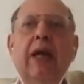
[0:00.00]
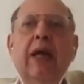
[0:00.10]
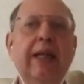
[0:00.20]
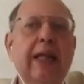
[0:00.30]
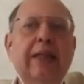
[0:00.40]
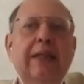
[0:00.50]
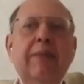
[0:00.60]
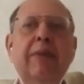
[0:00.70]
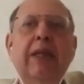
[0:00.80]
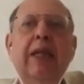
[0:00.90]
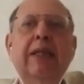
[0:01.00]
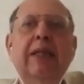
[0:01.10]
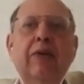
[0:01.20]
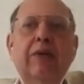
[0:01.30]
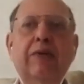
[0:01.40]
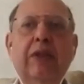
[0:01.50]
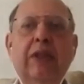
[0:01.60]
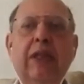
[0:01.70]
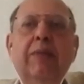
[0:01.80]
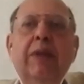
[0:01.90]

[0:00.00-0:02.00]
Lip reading: And that's something that is out of the scene.